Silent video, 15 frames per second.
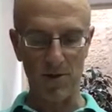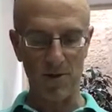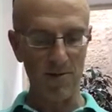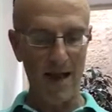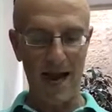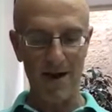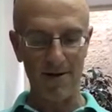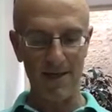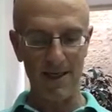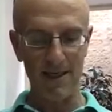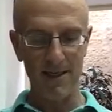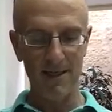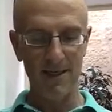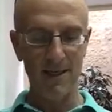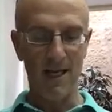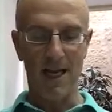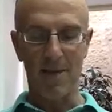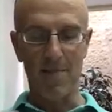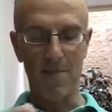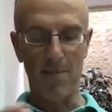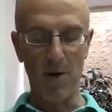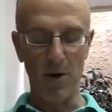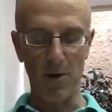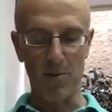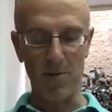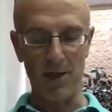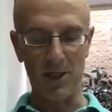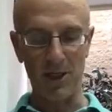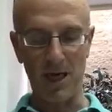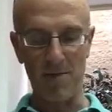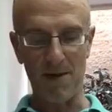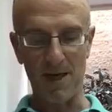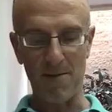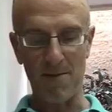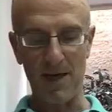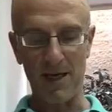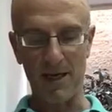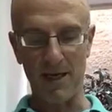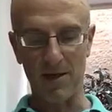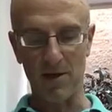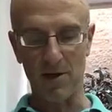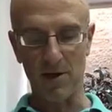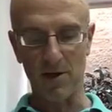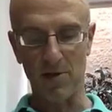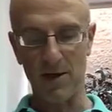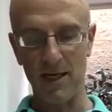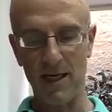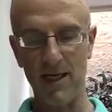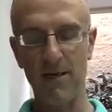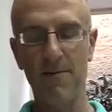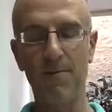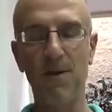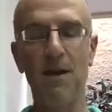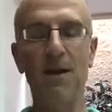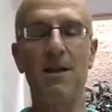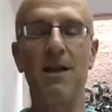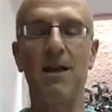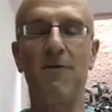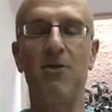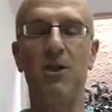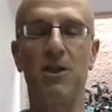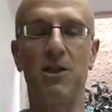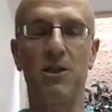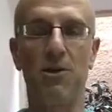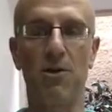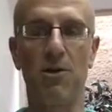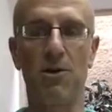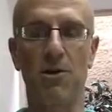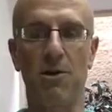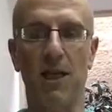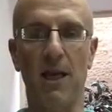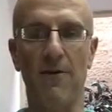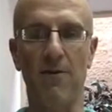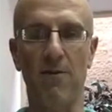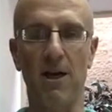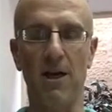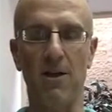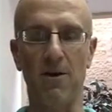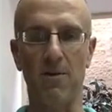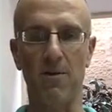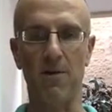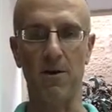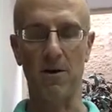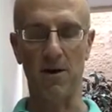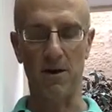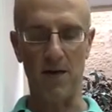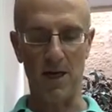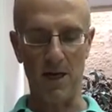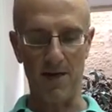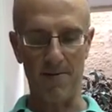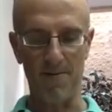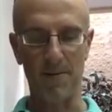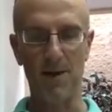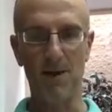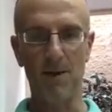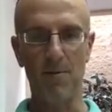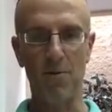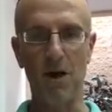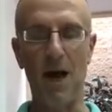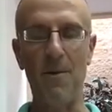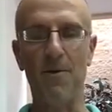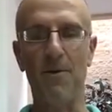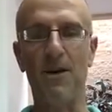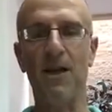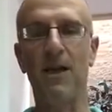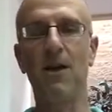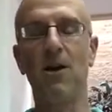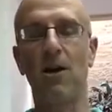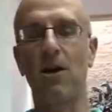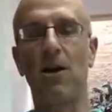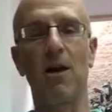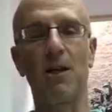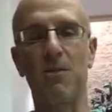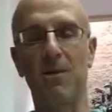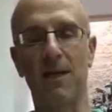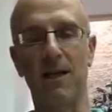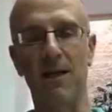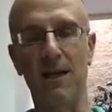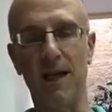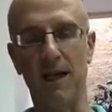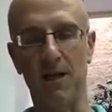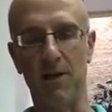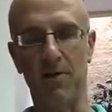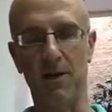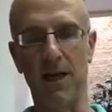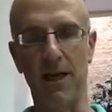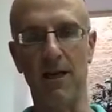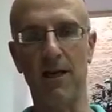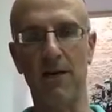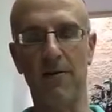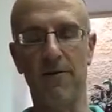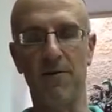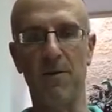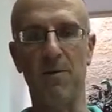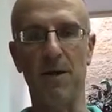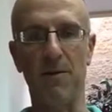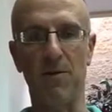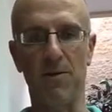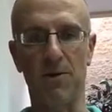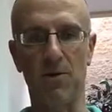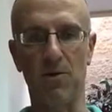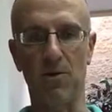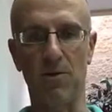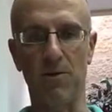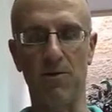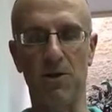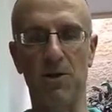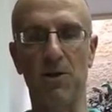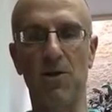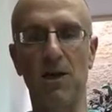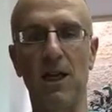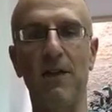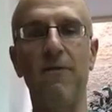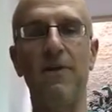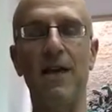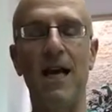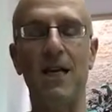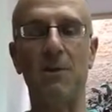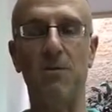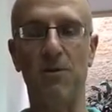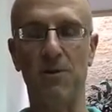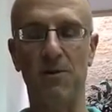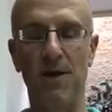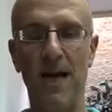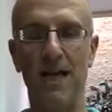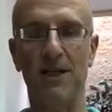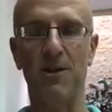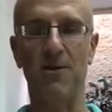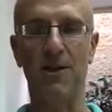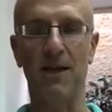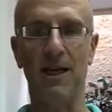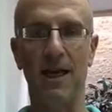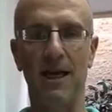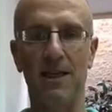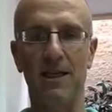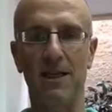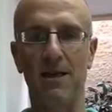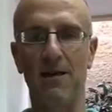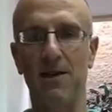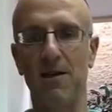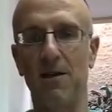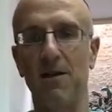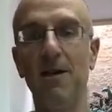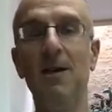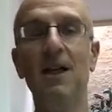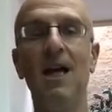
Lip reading: married, both Beit Shammai and Beit Hillel agree that if she sold or gave away her property, her husband can take it away from the people to whom it was sold. Even ex post facto, he can't sell it to her.